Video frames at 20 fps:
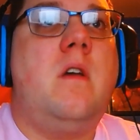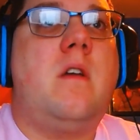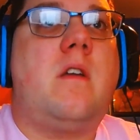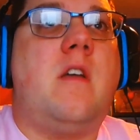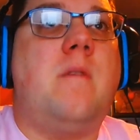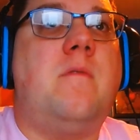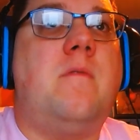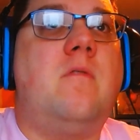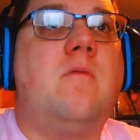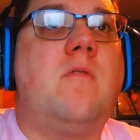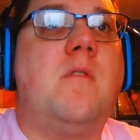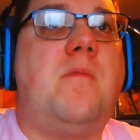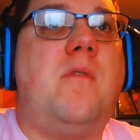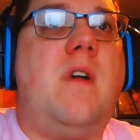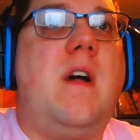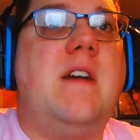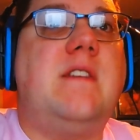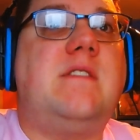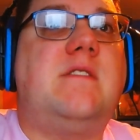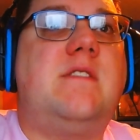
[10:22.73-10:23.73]
Kimball
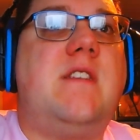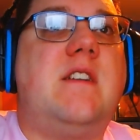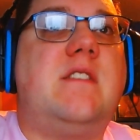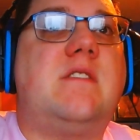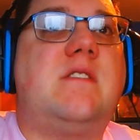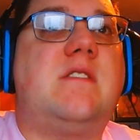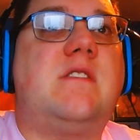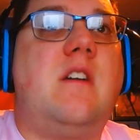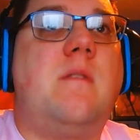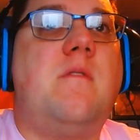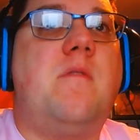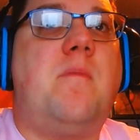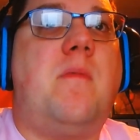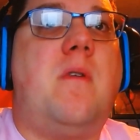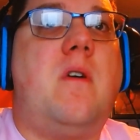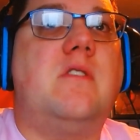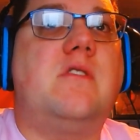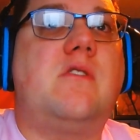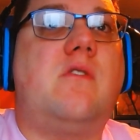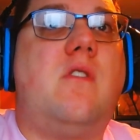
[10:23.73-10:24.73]
replies that some of
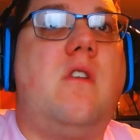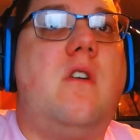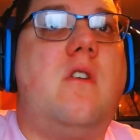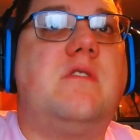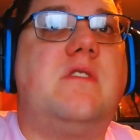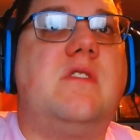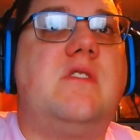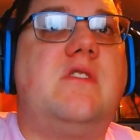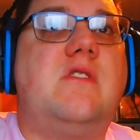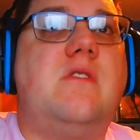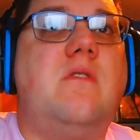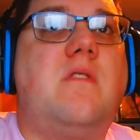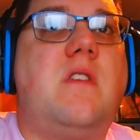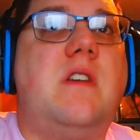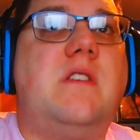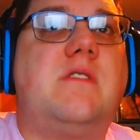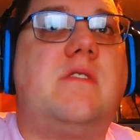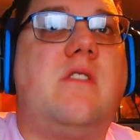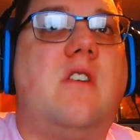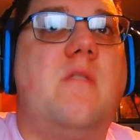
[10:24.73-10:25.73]
Paul's clothes and
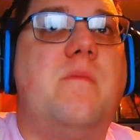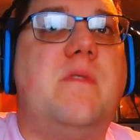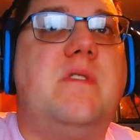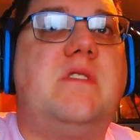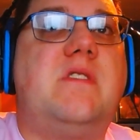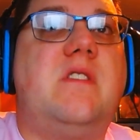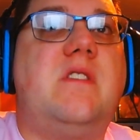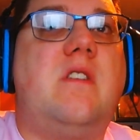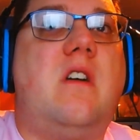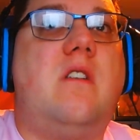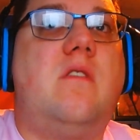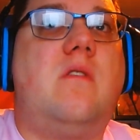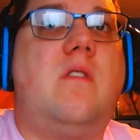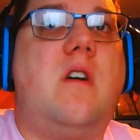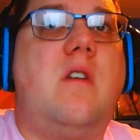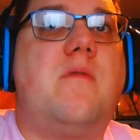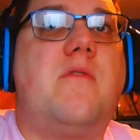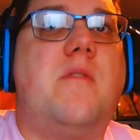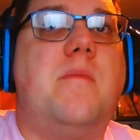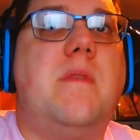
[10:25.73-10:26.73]
suitcase are missing
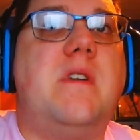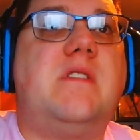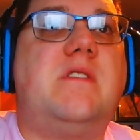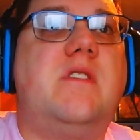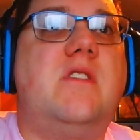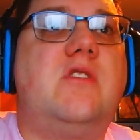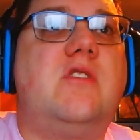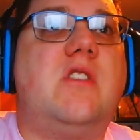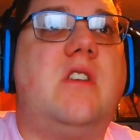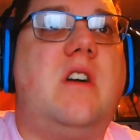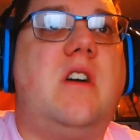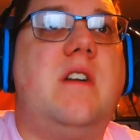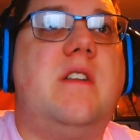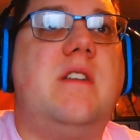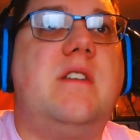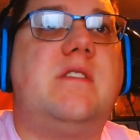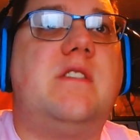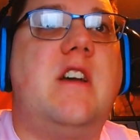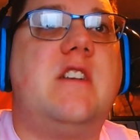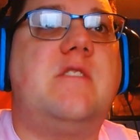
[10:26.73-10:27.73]
along with a message on
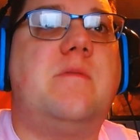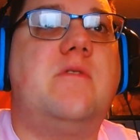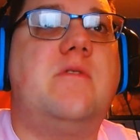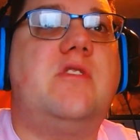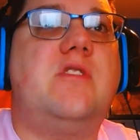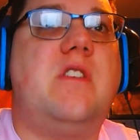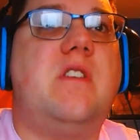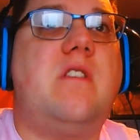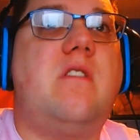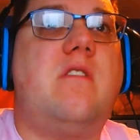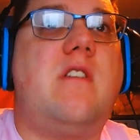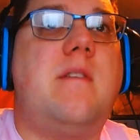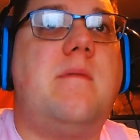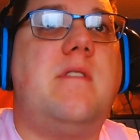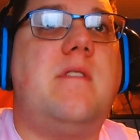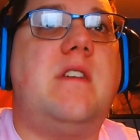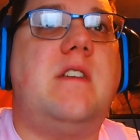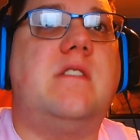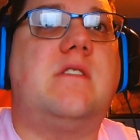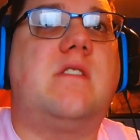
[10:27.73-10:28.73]
his answering machine
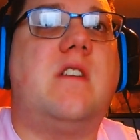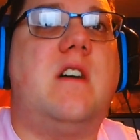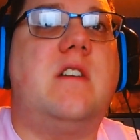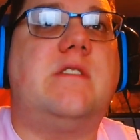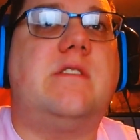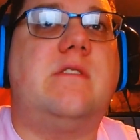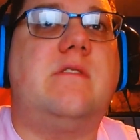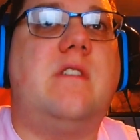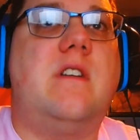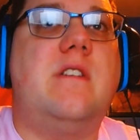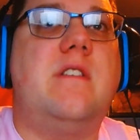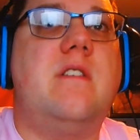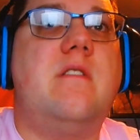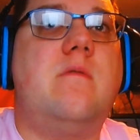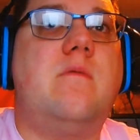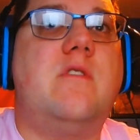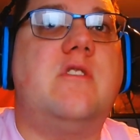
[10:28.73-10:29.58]
claiming he's gone to London,